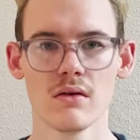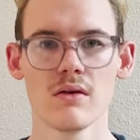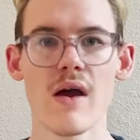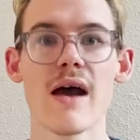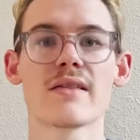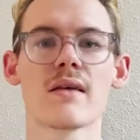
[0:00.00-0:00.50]

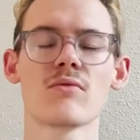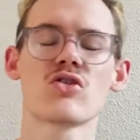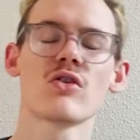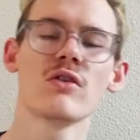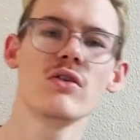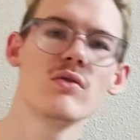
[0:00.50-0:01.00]
As I'm sure
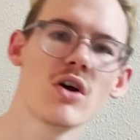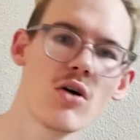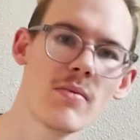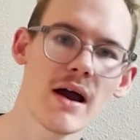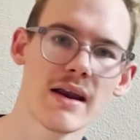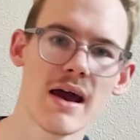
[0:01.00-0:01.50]
you know
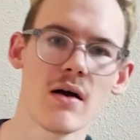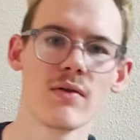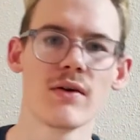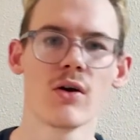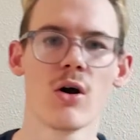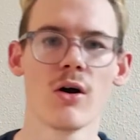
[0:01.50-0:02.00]
by now, there
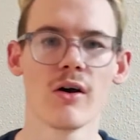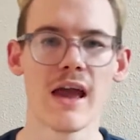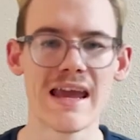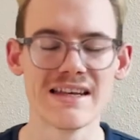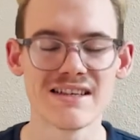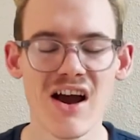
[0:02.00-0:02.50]
are a
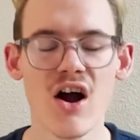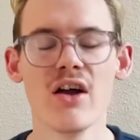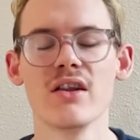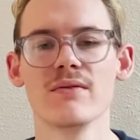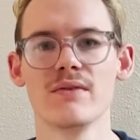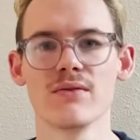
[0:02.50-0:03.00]
ton
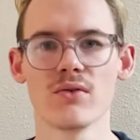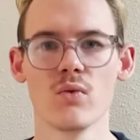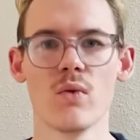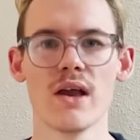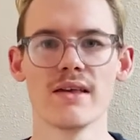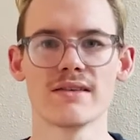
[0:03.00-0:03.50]
of different
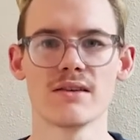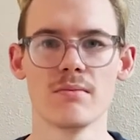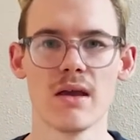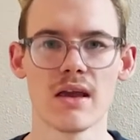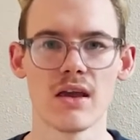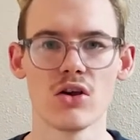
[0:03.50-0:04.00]
ways to
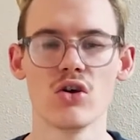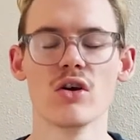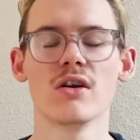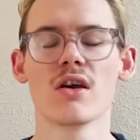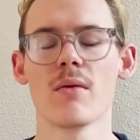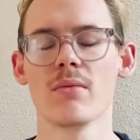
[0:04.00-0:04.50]
make a good
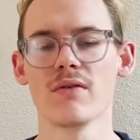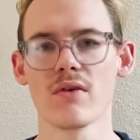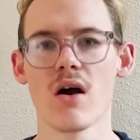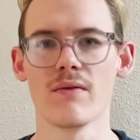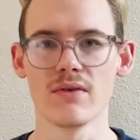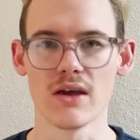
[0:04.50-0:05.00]
cup of
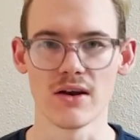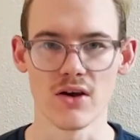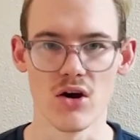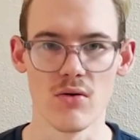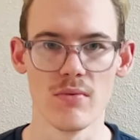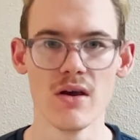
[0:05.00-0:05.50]
coffee at
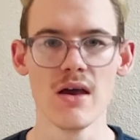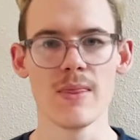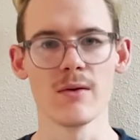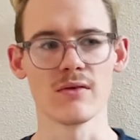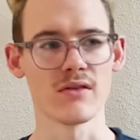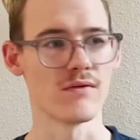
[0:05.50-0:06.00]
home.
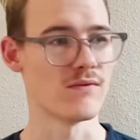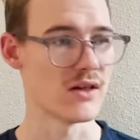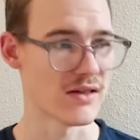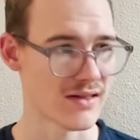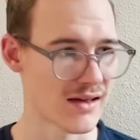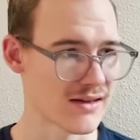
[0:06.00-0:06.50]
There's a
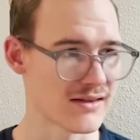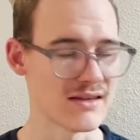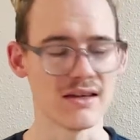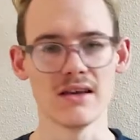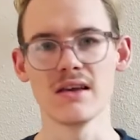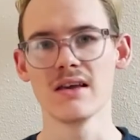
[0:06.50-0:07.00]

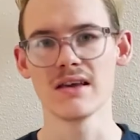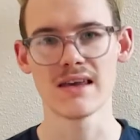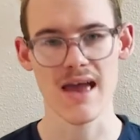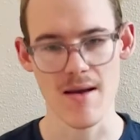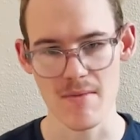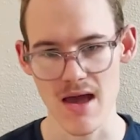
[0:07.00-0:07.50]
V60,
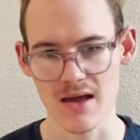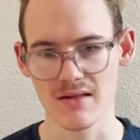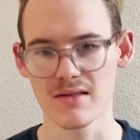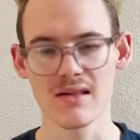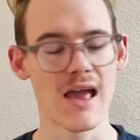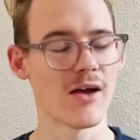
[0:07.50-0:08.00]

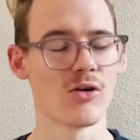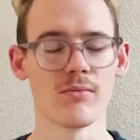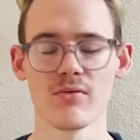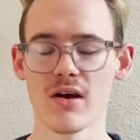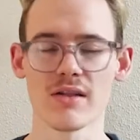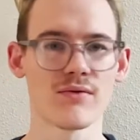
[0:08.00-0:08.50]
Chemex,
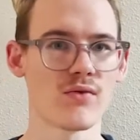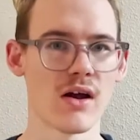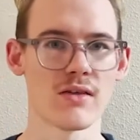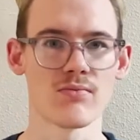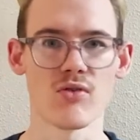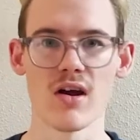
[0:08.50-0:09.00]
AeroPress,
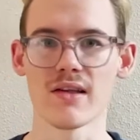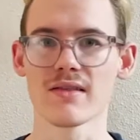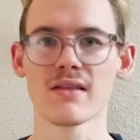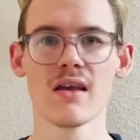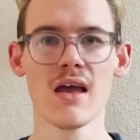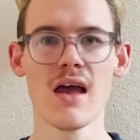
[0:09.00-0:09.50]
French press,
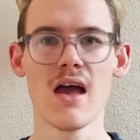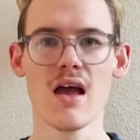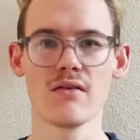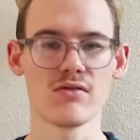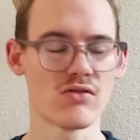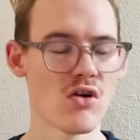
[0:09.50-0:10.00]

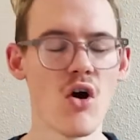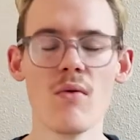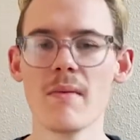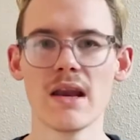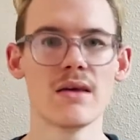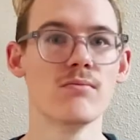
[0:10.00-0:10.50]
so
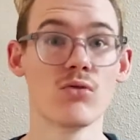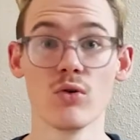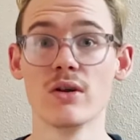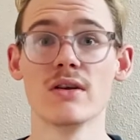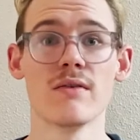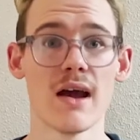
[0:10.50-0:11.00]
many brewing
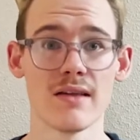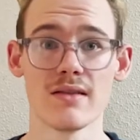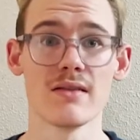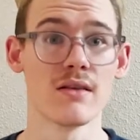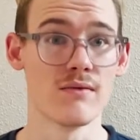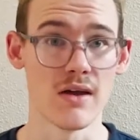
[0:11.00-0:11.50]
devices
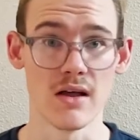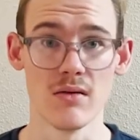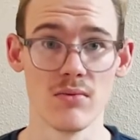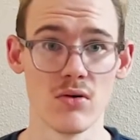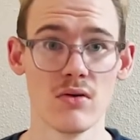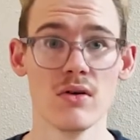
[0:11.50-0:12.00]

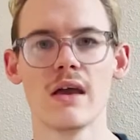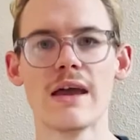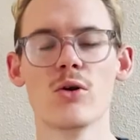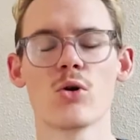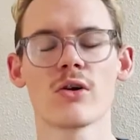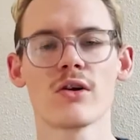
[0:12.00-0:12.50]
available. In
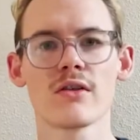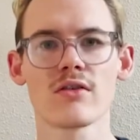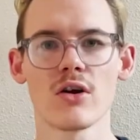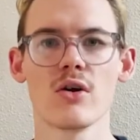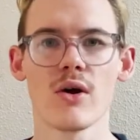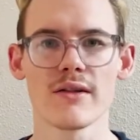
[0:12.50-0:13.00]
order to start
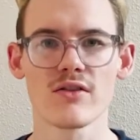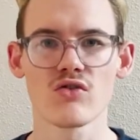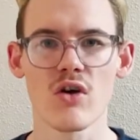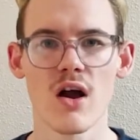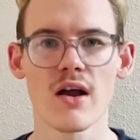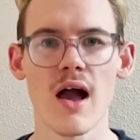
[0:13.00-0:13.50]
you out
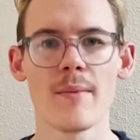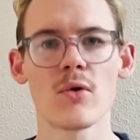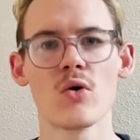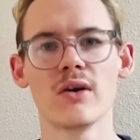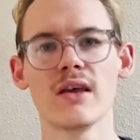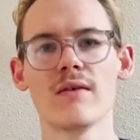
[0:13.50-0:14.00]
strong, I'm going
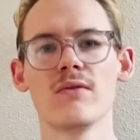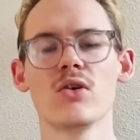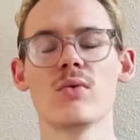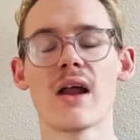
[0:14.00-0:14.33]
to give you what